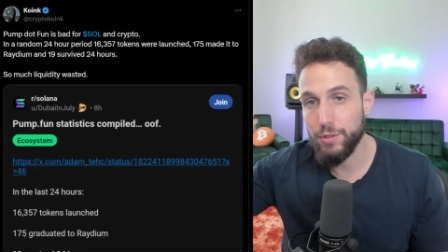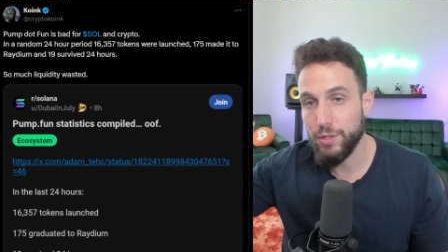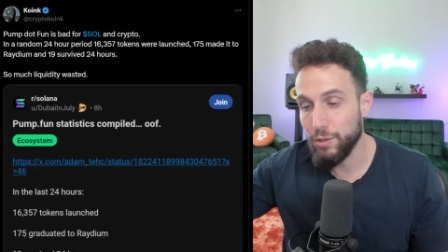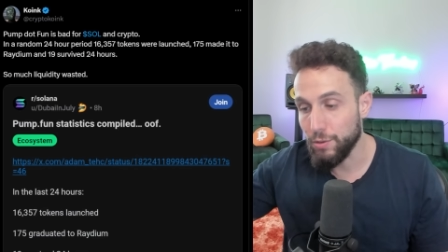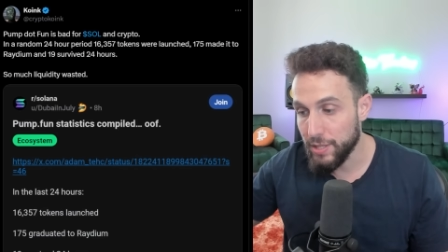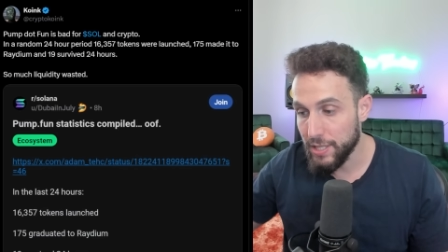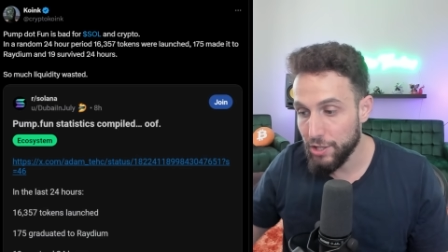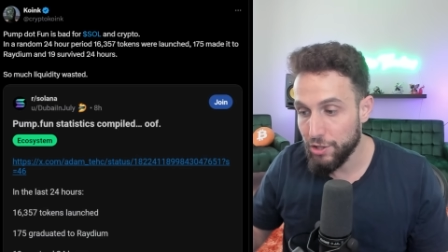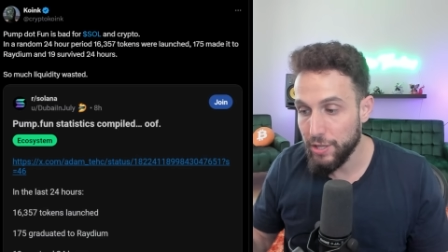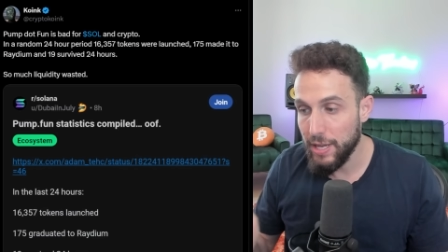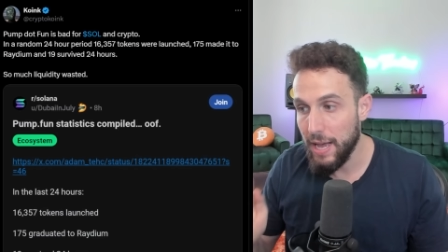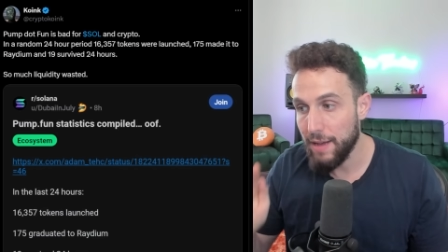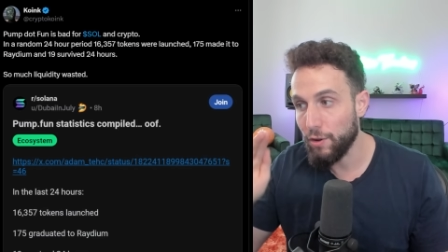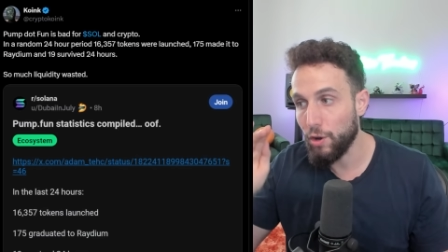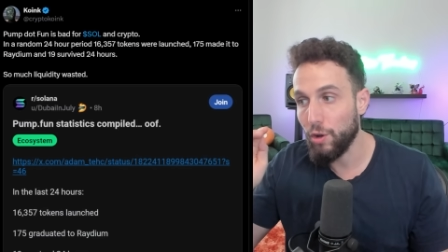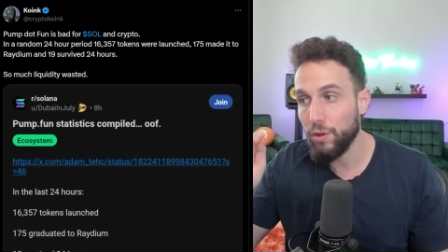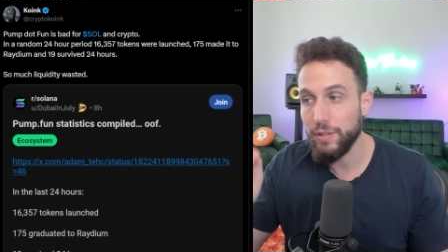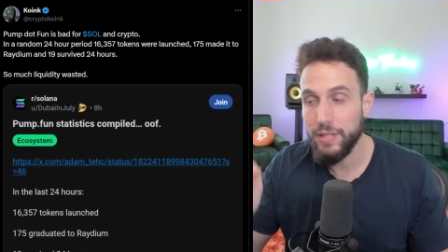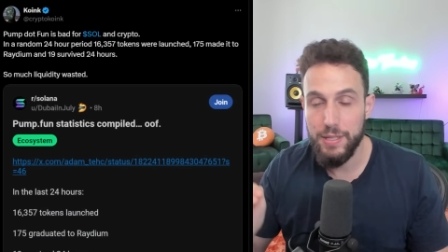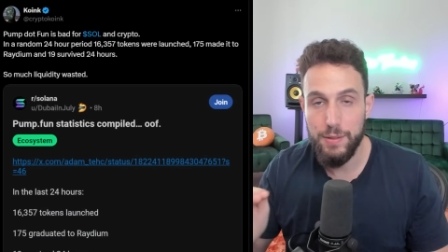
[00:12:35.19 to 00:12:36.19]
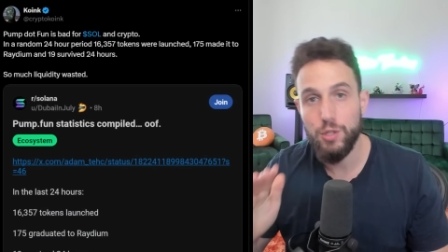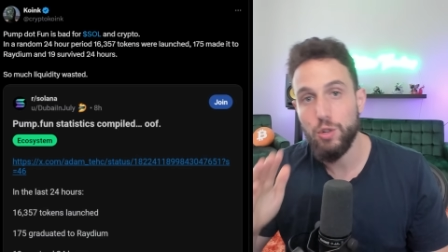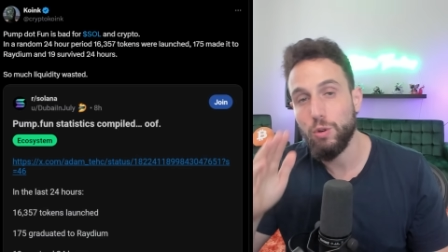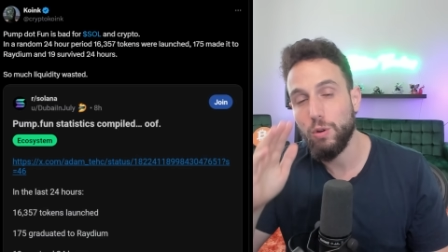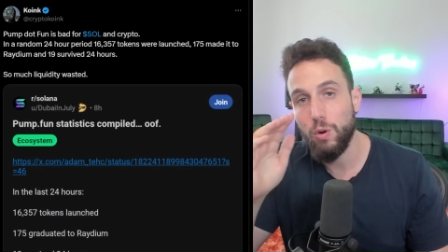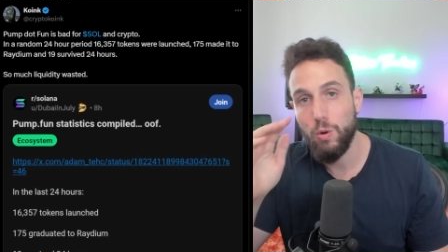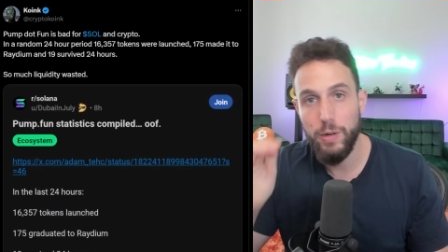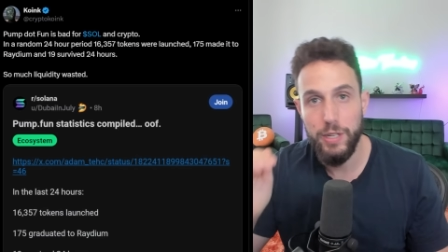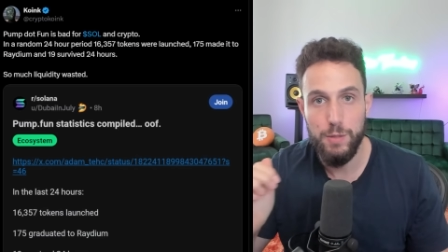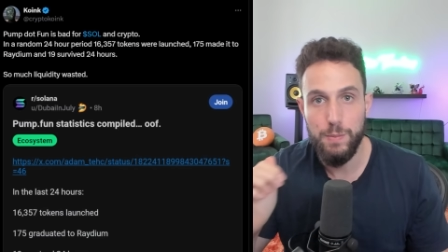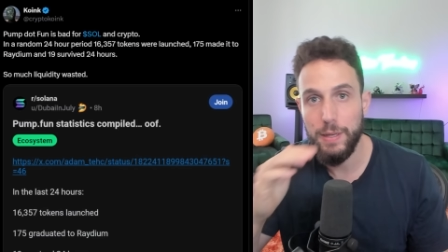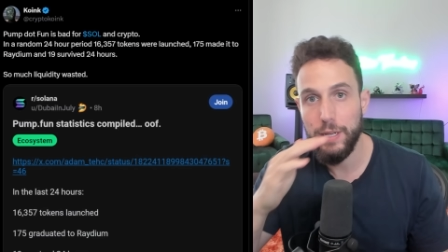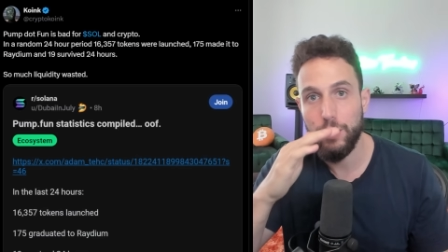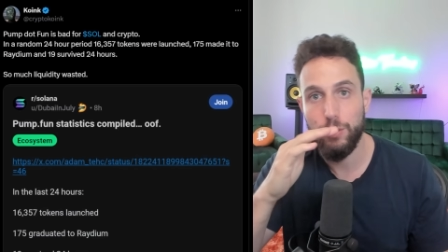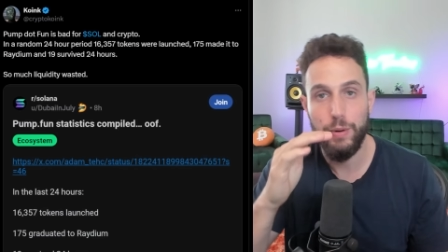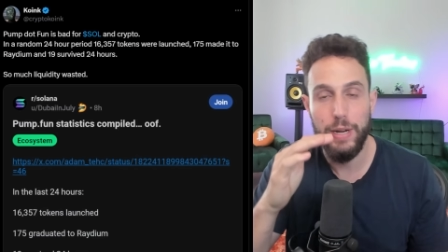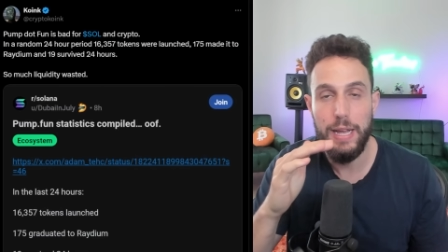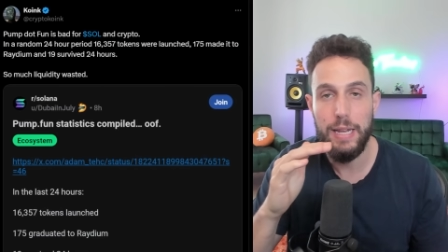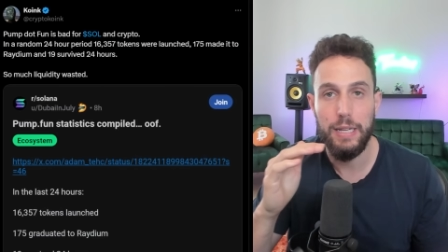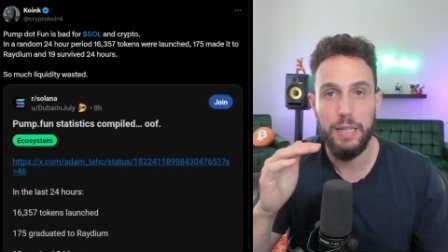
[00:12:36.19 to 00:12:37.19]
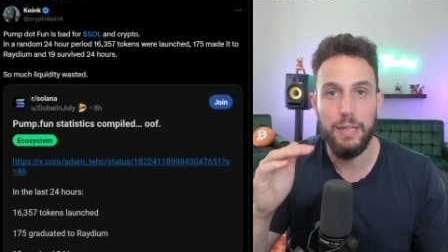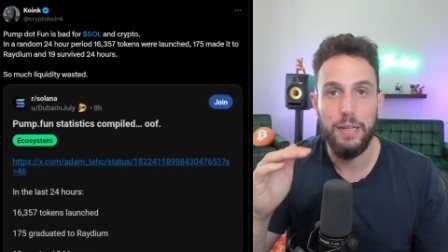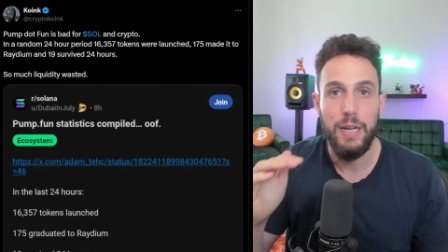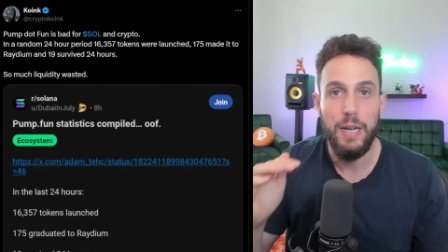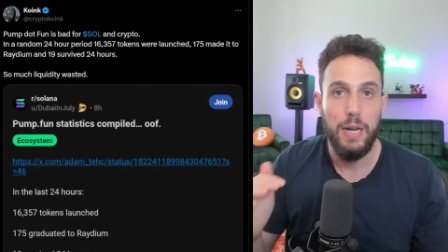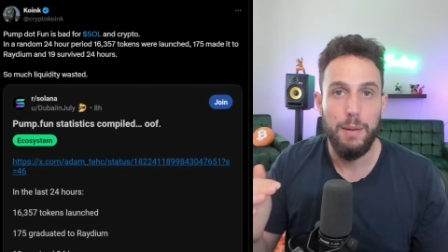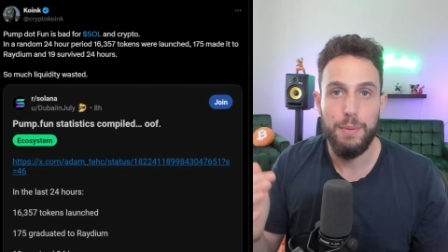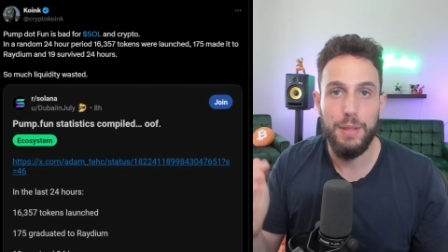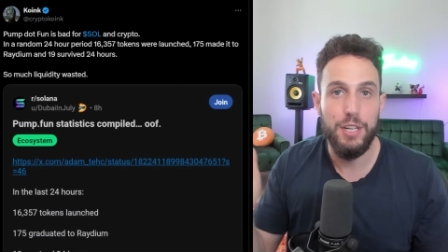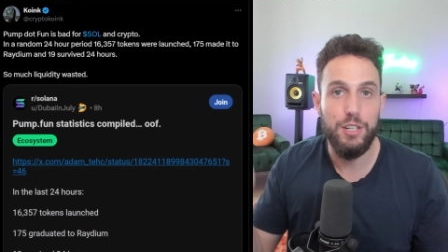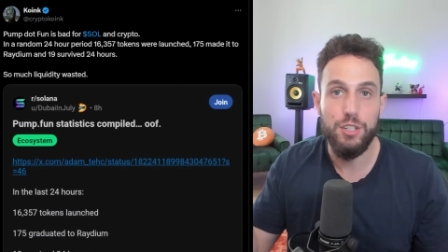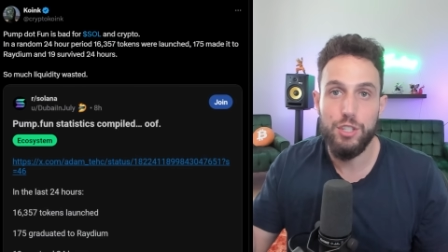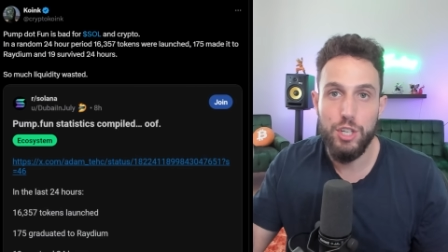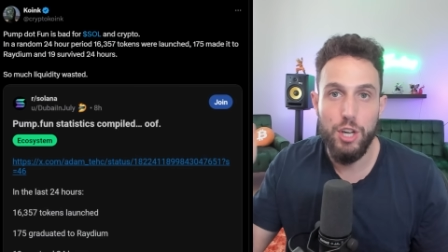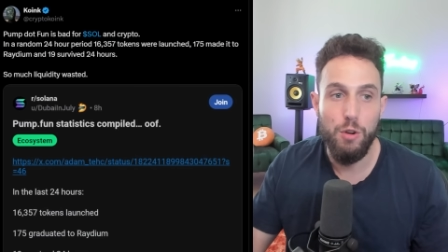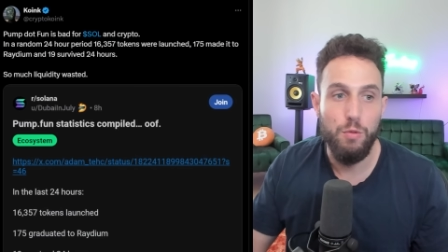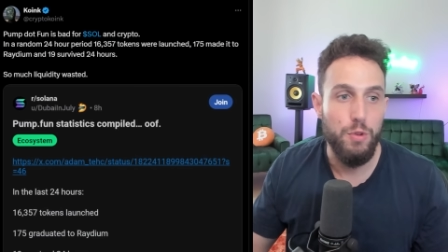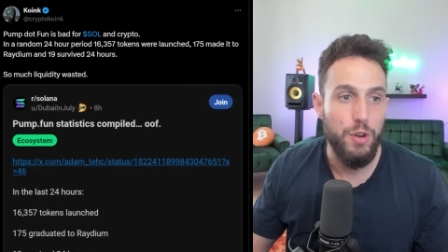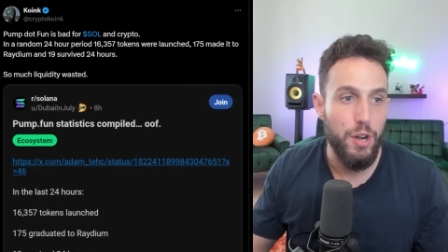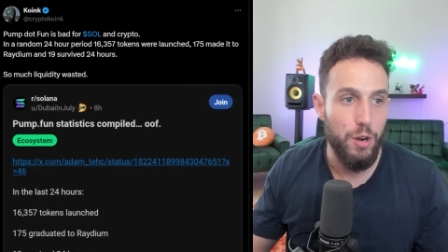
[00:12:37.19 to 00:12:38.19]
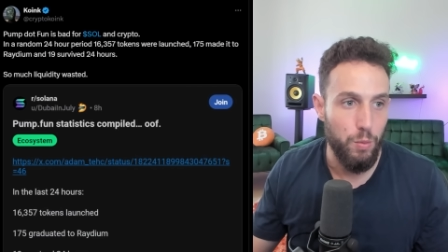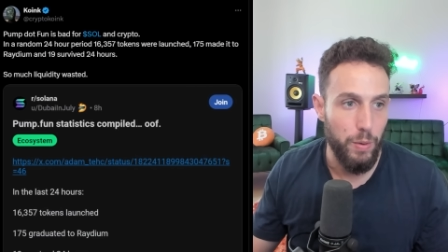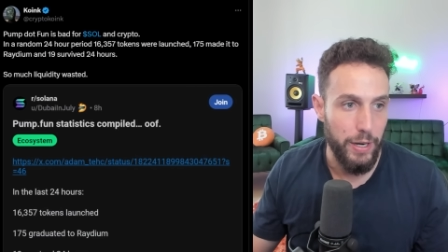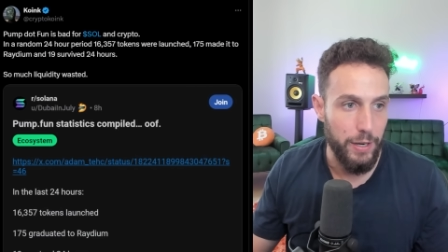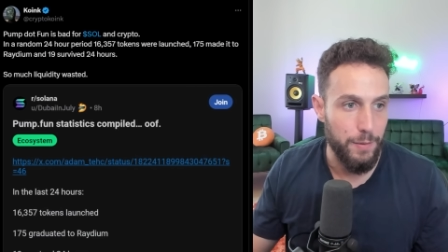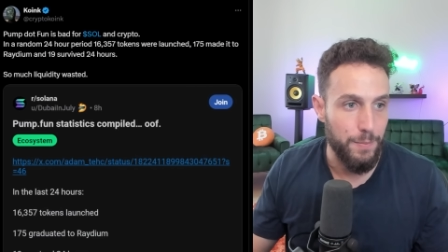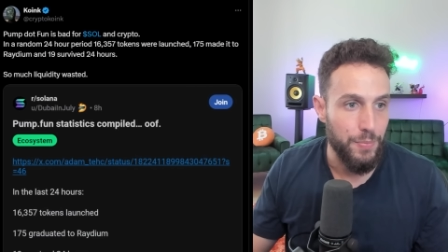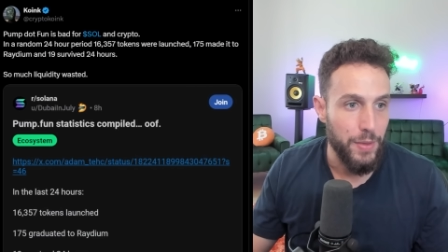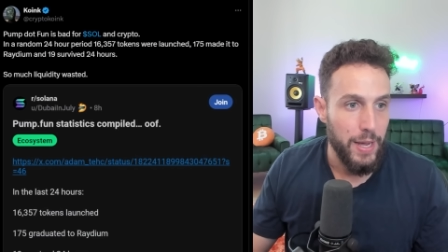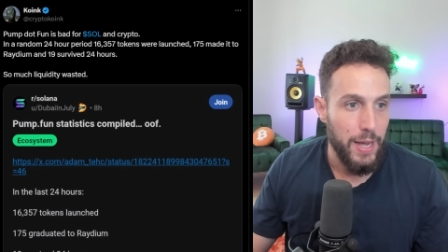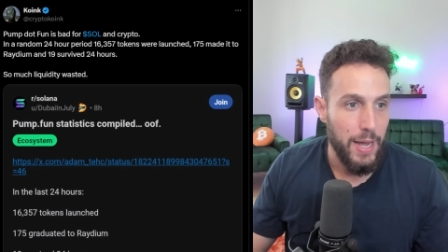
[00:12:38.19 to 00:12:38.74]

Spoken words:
So you essentially have all these coins being created, but they just go nowhere.